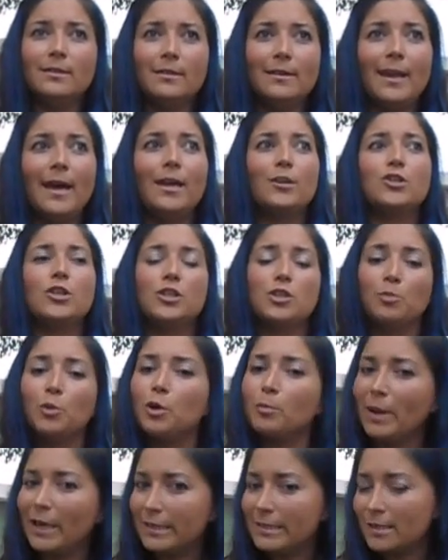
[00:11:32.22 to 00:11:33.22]
not judge a
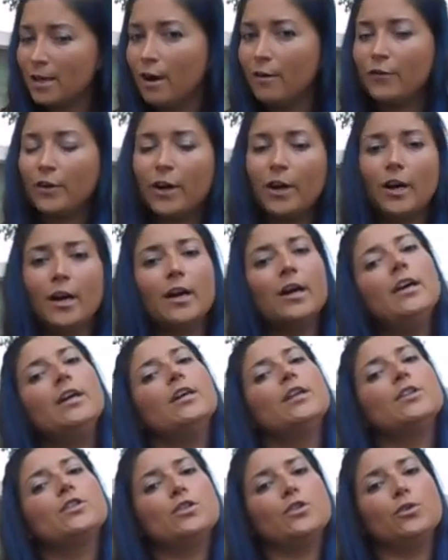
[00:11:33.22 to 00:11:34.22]
book by its cover,
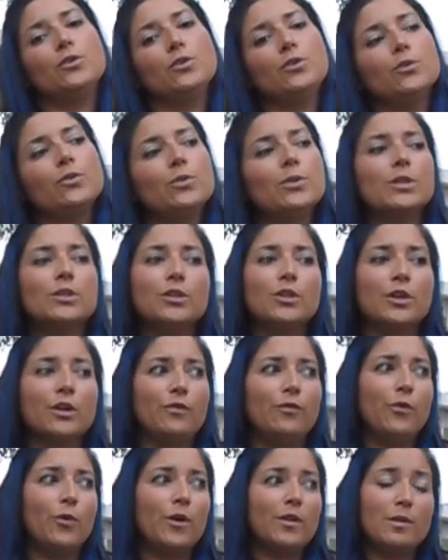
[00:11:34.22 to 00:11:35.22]
to look
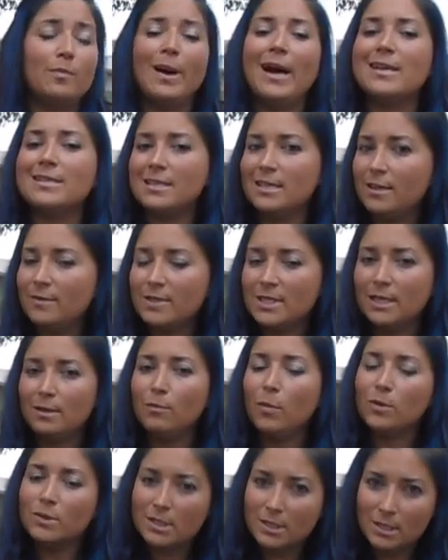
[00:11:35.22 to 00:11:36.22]
for the positives
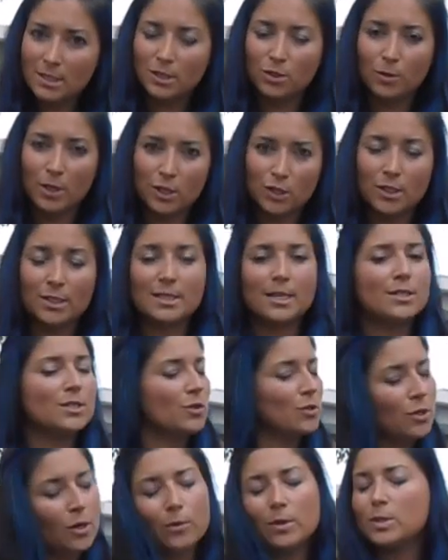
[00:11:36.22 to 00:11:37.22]
in most situations, because
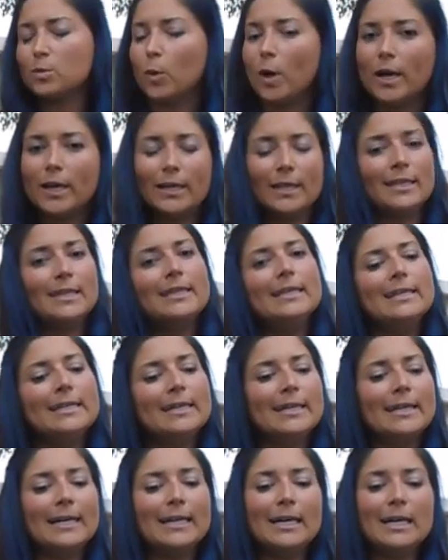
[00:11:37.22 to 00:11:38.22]
there's always one,
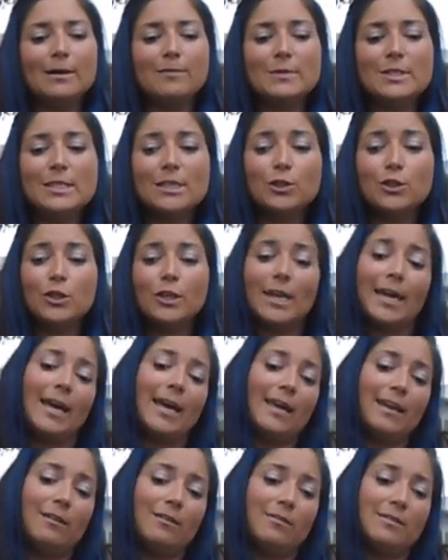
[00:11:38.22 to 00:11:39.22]
um, to look
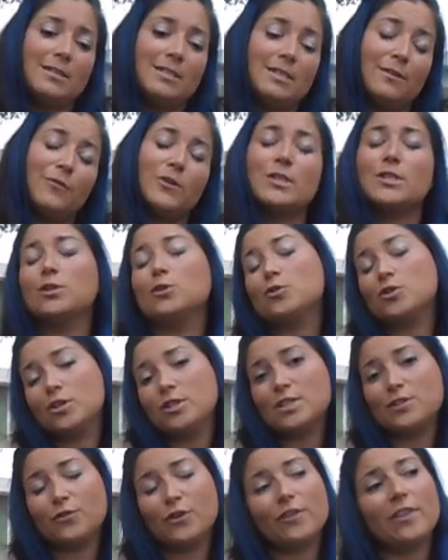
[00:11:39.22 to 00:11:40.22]
at different
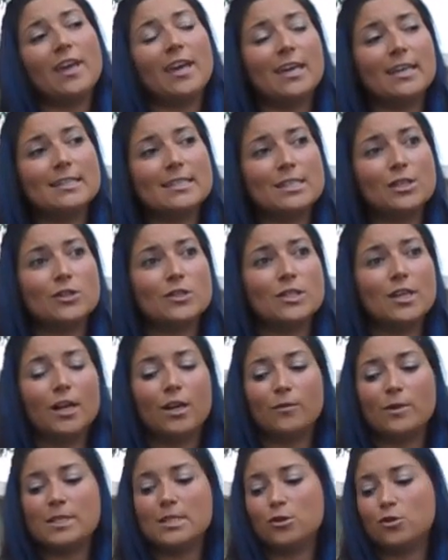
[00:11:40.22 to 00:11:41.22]
solutions for things. There's
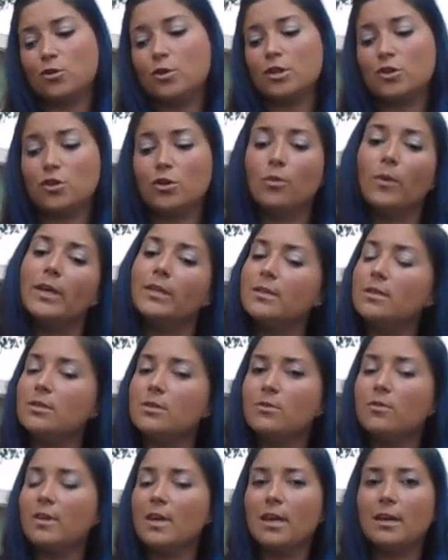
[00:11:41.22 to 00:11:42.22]
not always a traditional way to
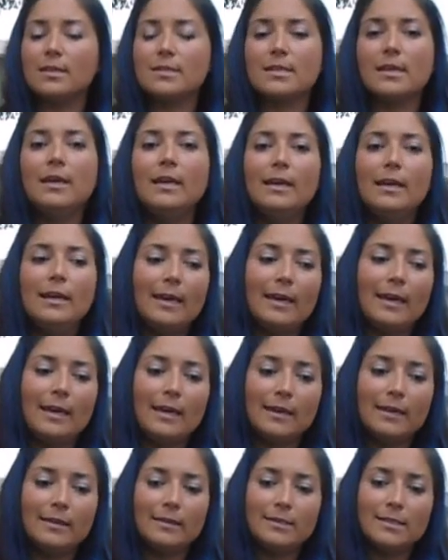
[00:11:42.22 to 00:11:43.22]
do things.
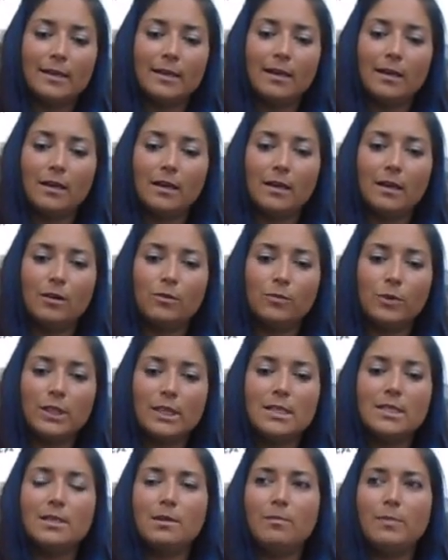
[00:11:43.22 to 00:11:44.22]
And uh,
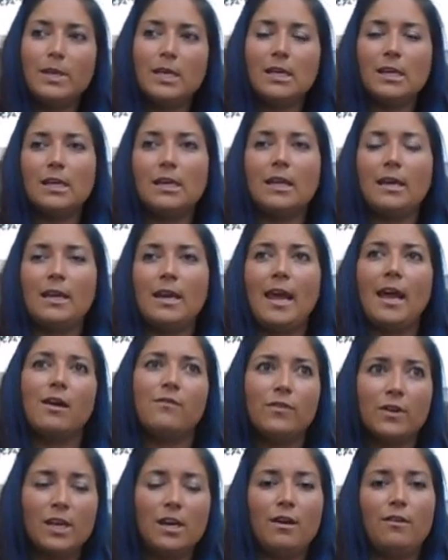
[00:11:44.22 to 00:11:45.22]
really to be an
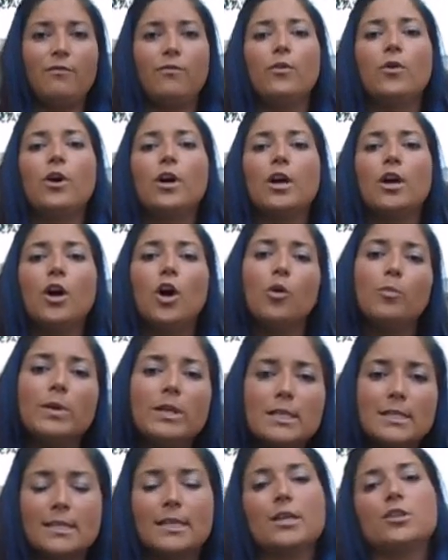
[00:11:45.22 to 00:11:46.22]
advocate for
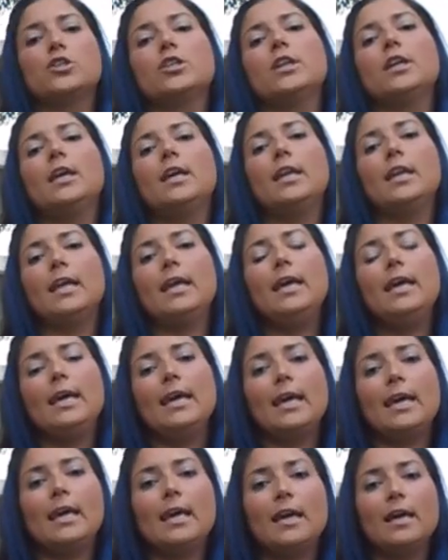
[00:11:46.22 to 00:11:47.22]
open discussion
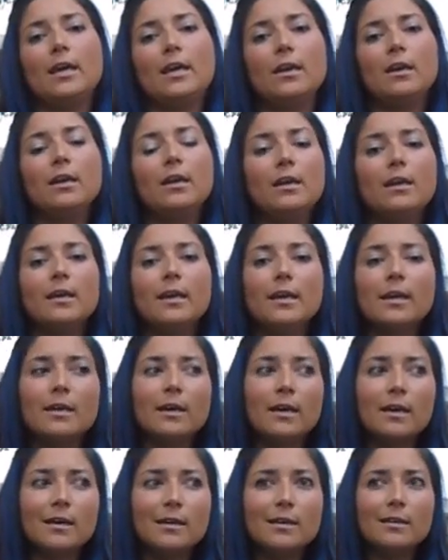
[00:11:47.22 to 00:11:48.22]
and
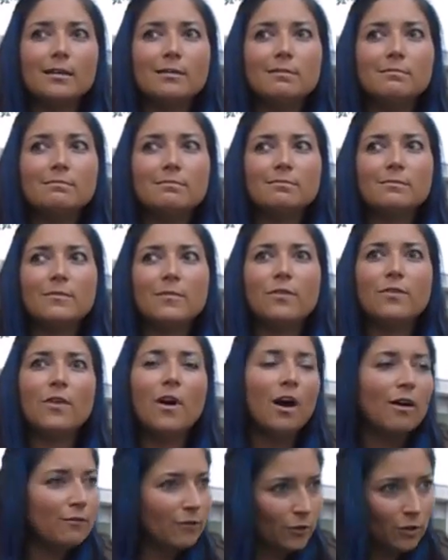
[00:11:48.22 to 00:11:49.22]
uh,
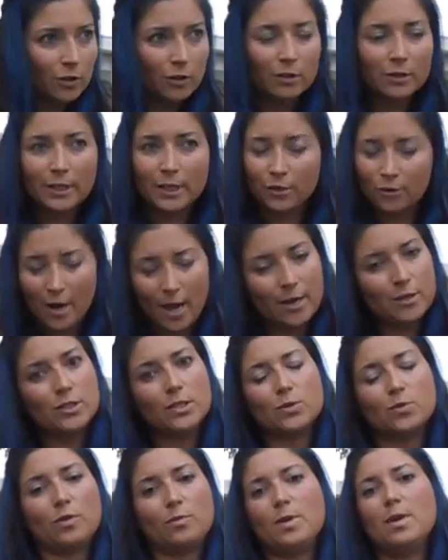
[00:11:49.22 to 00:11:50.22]
thoughtful
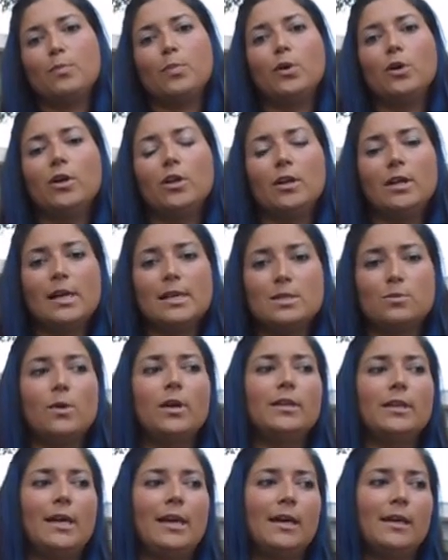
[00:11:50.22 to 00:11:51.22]
interactions with people as
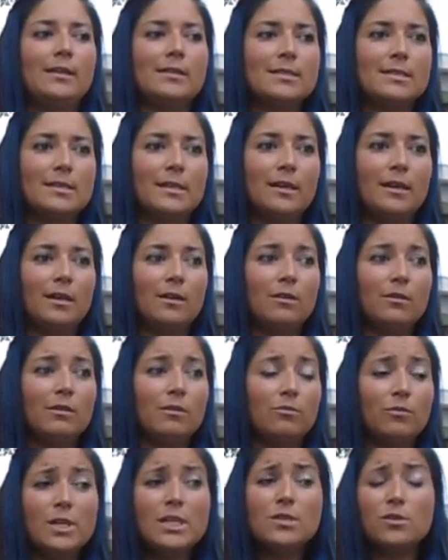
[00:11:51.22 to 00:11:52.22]
well as uh,
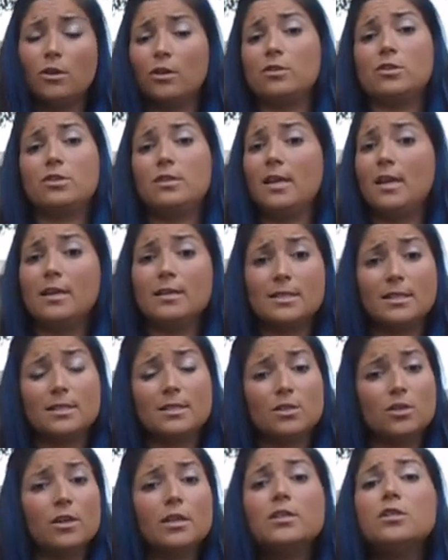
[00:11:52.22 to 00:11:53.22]
research things.
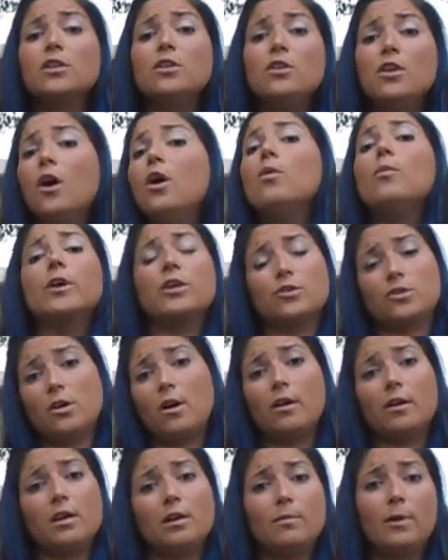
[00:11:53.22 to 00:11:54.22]
It's good to know what you're
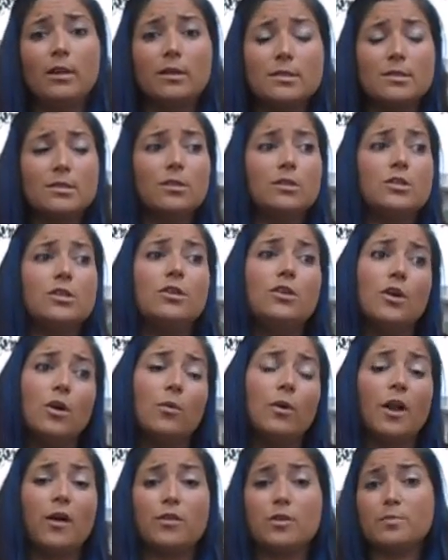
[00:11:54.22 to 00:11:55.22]
talking about. It's good to know
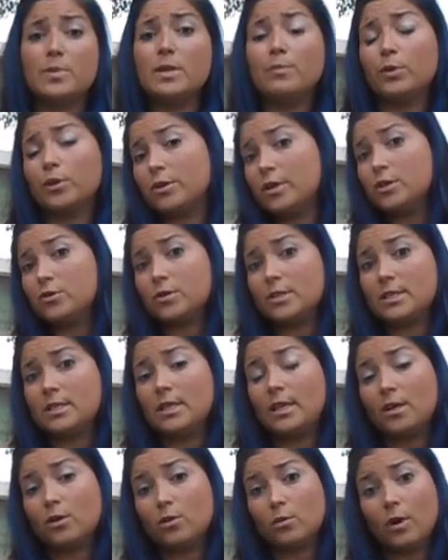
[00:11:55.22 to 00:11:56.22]
what other people are
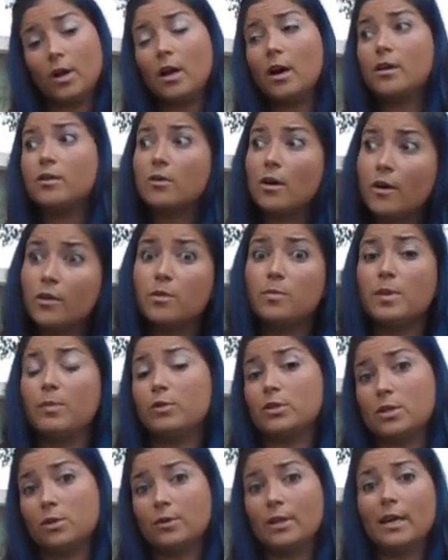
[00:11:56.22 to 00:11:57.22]
interested in or what other
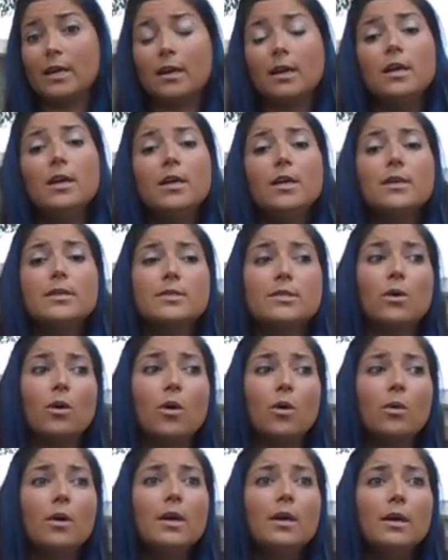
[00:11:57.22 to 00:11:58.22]
people don't like.
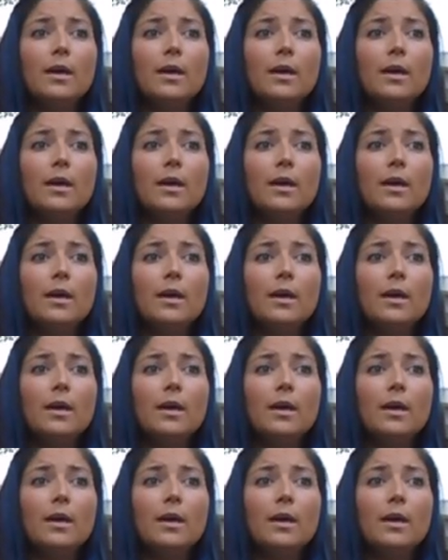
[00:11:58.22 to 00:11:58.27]
So